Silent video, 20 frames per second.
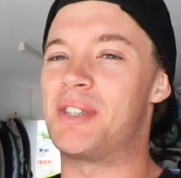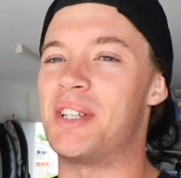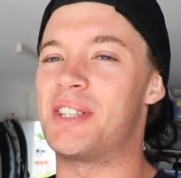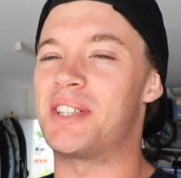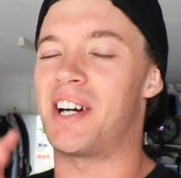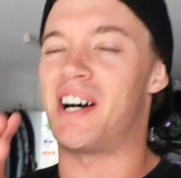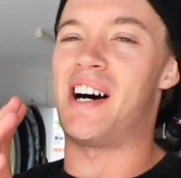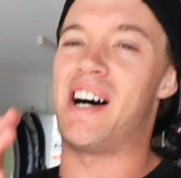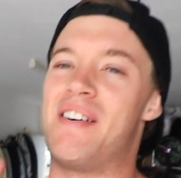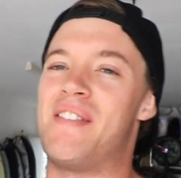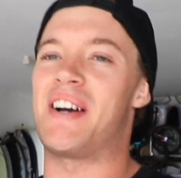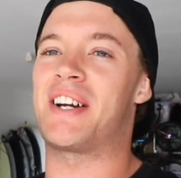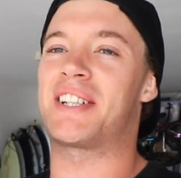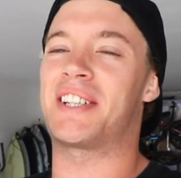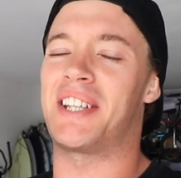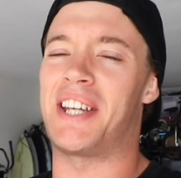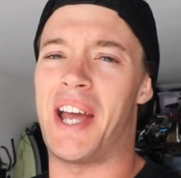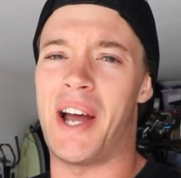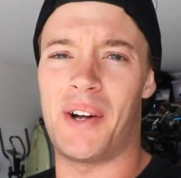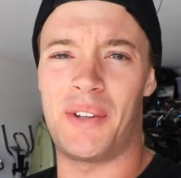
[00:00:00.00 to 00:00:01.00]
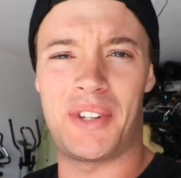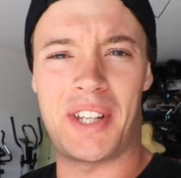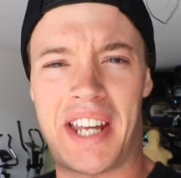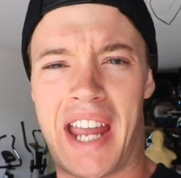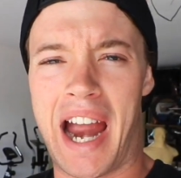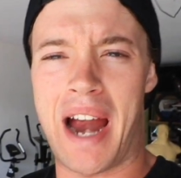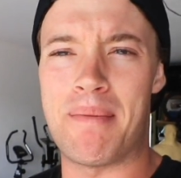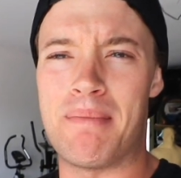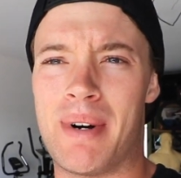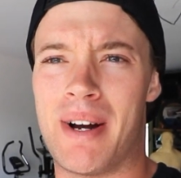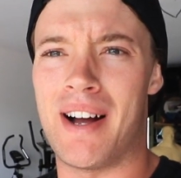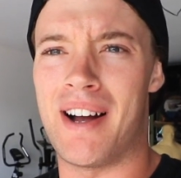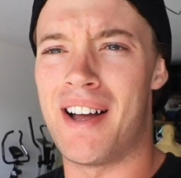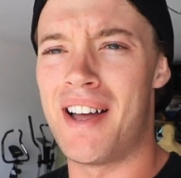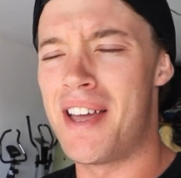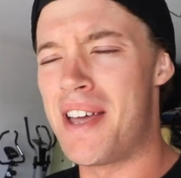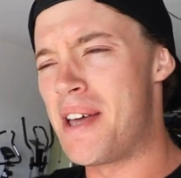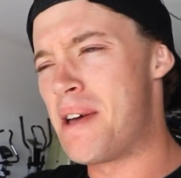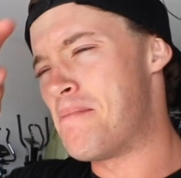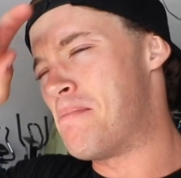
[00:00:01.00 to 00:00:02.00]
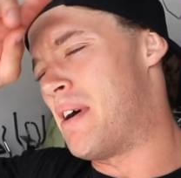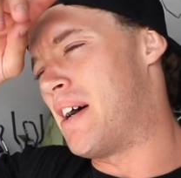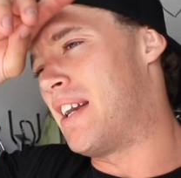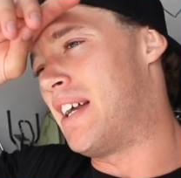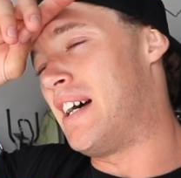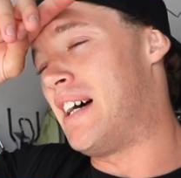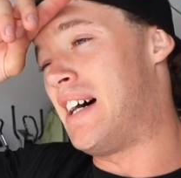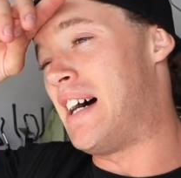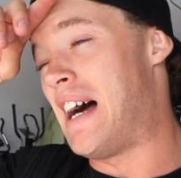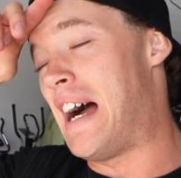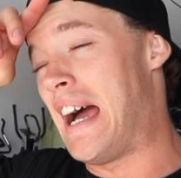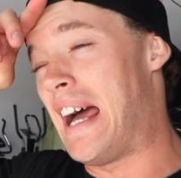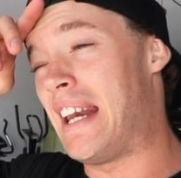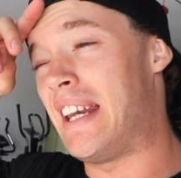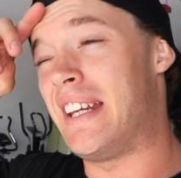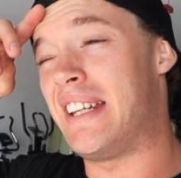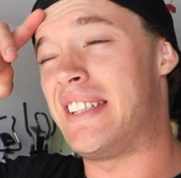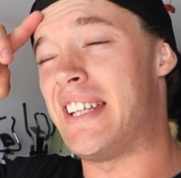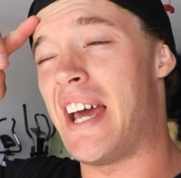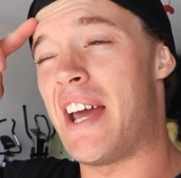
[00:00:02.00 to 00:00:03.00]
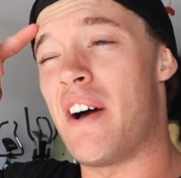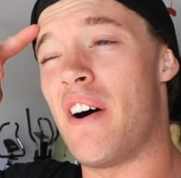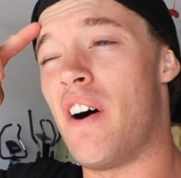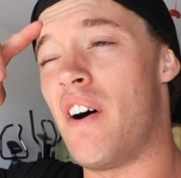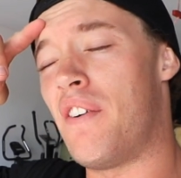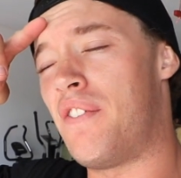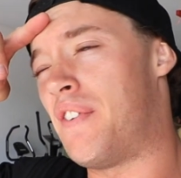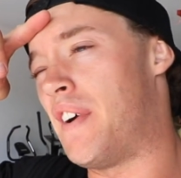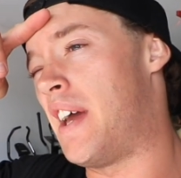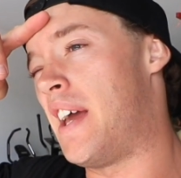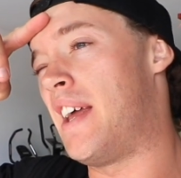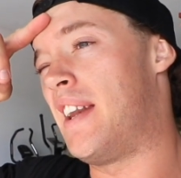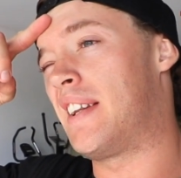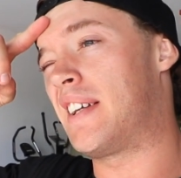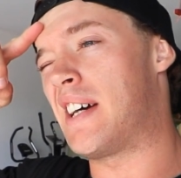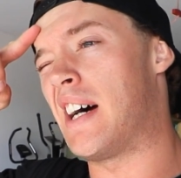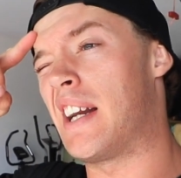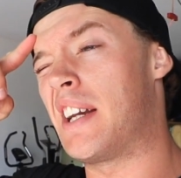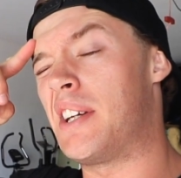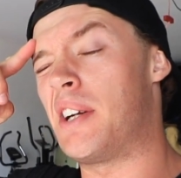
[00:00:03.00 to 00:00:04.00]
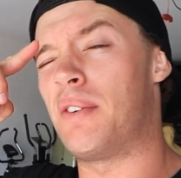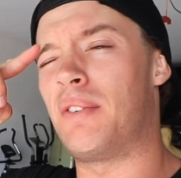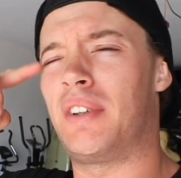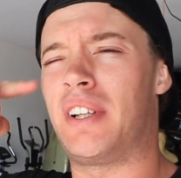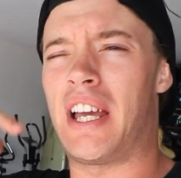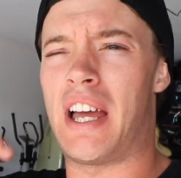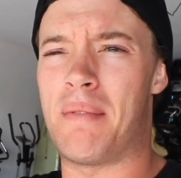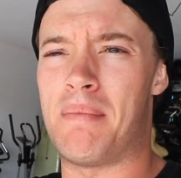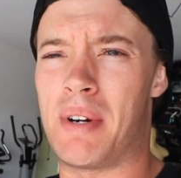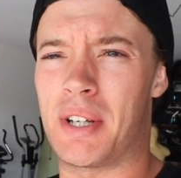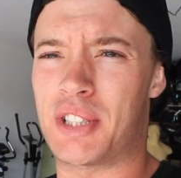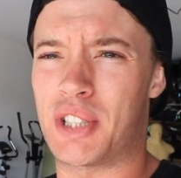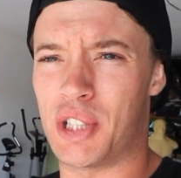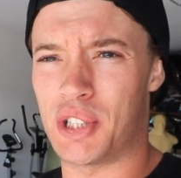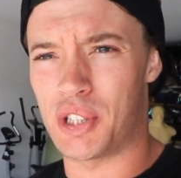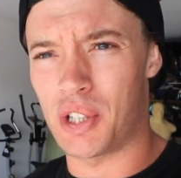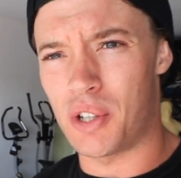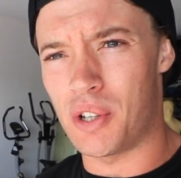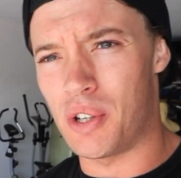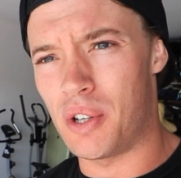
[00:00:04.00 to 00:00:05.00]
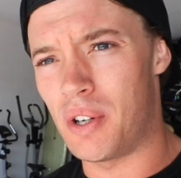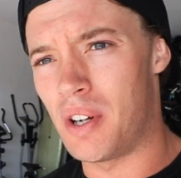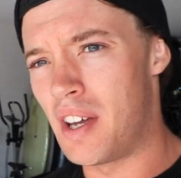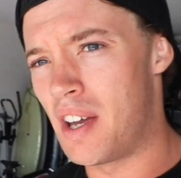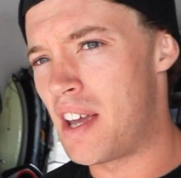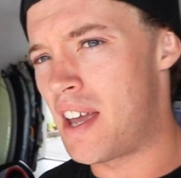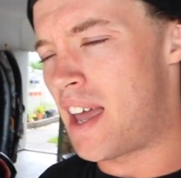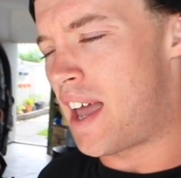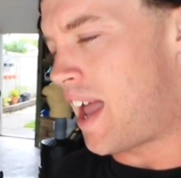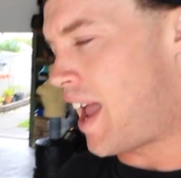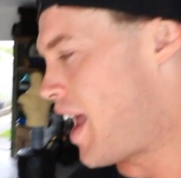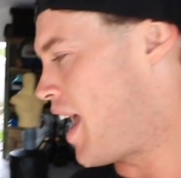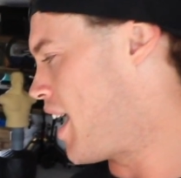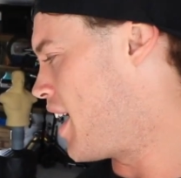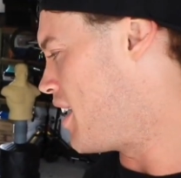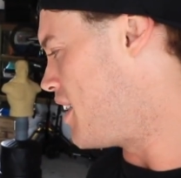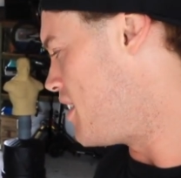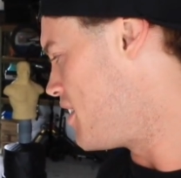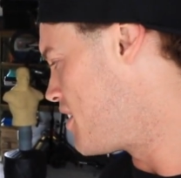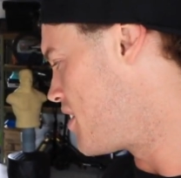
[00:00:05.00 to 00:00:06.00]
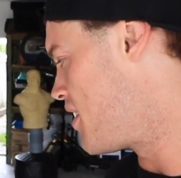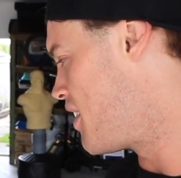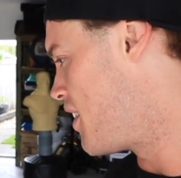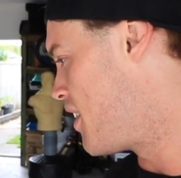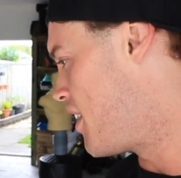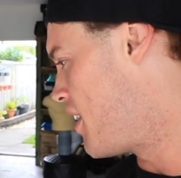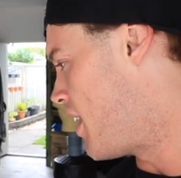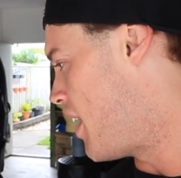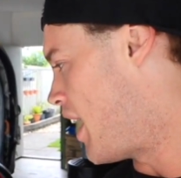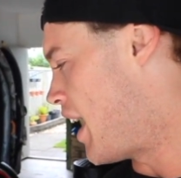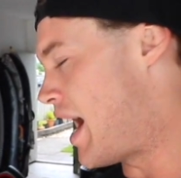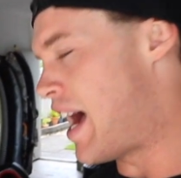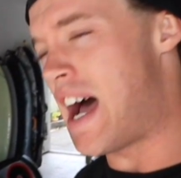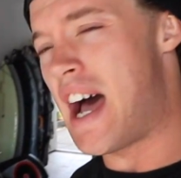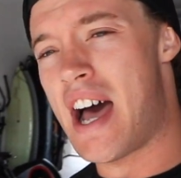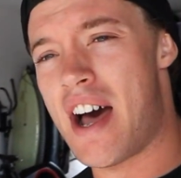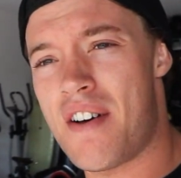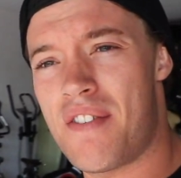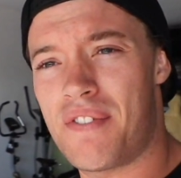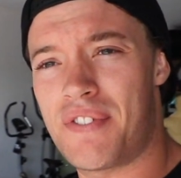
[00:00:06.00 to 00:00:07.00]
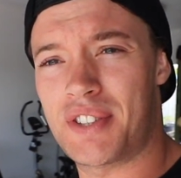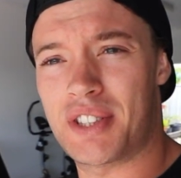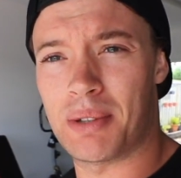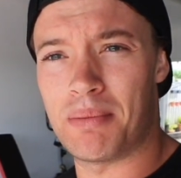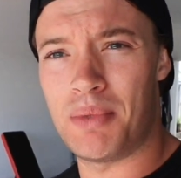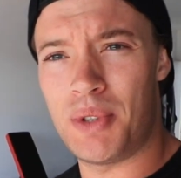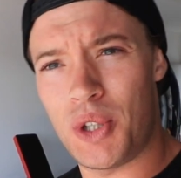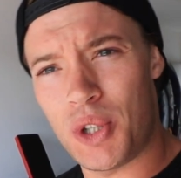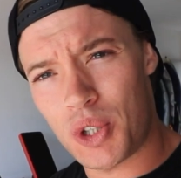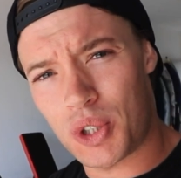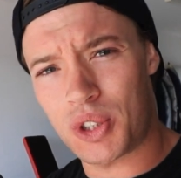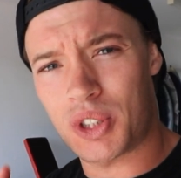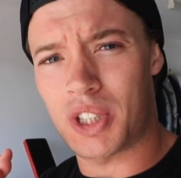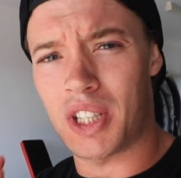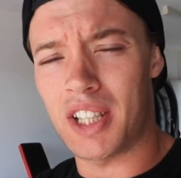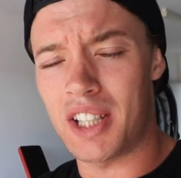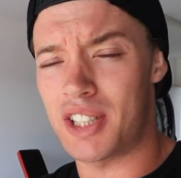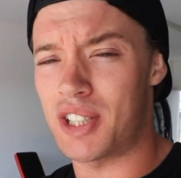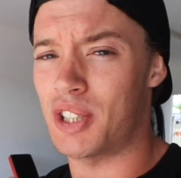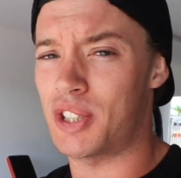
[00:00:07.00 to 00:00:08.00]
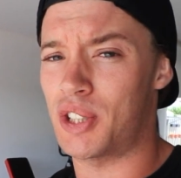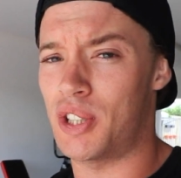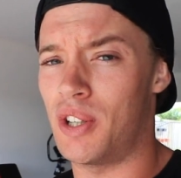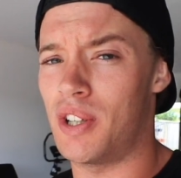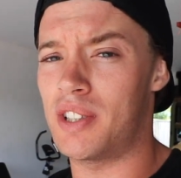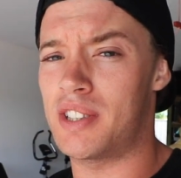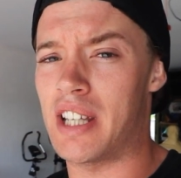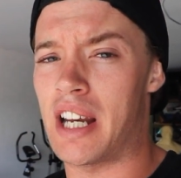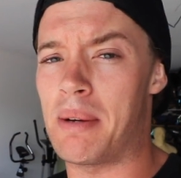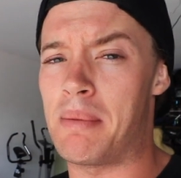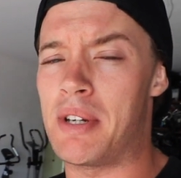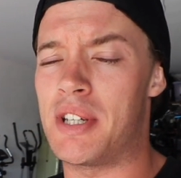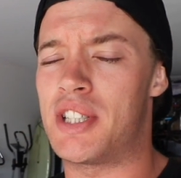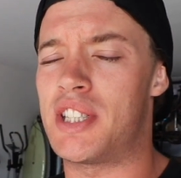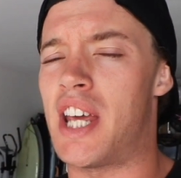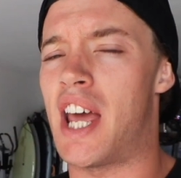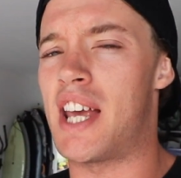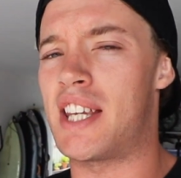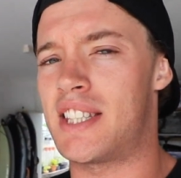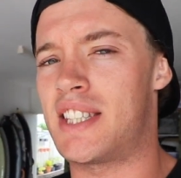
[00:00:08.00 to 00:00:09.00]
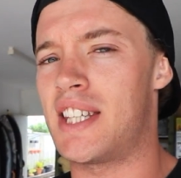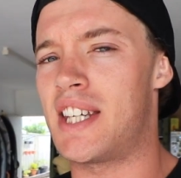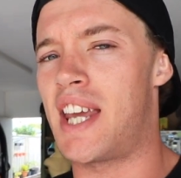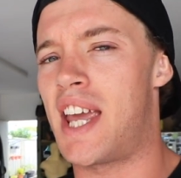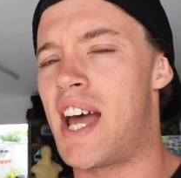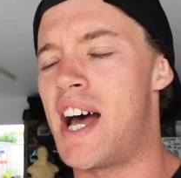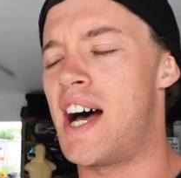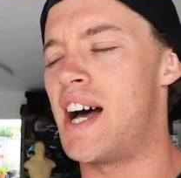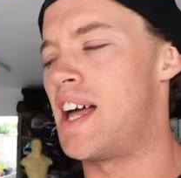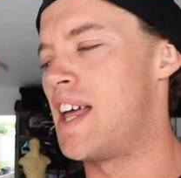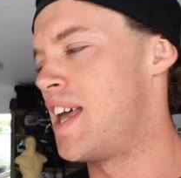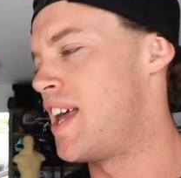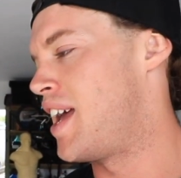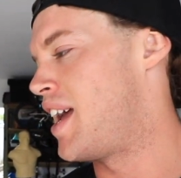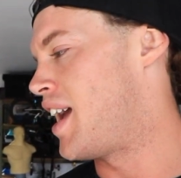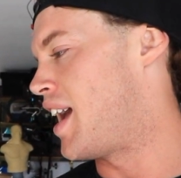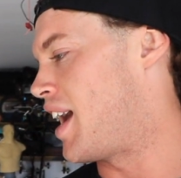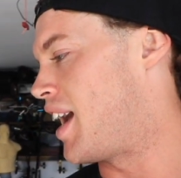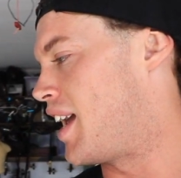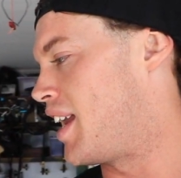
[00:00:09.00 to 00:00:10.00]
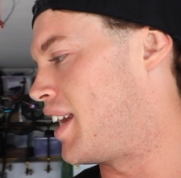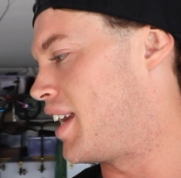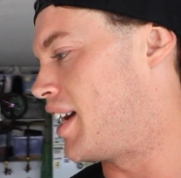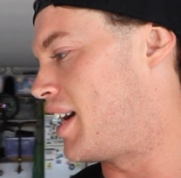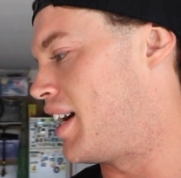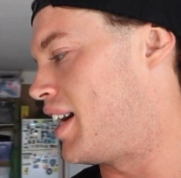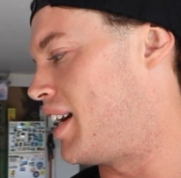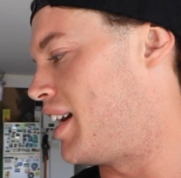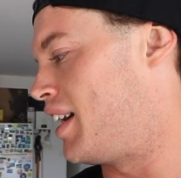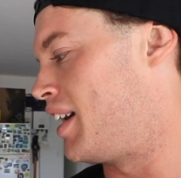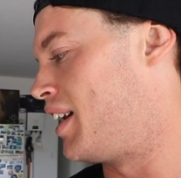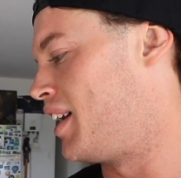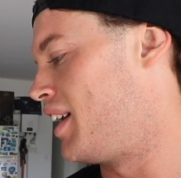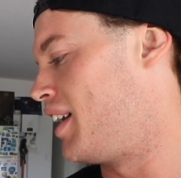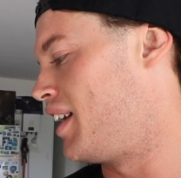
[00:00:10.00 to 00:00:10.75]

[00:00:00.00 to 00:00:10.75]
since I've actually held the camera, but I had a day off and kind of don't really have much to do, and I have some new signature scooters that I've been testing out, and I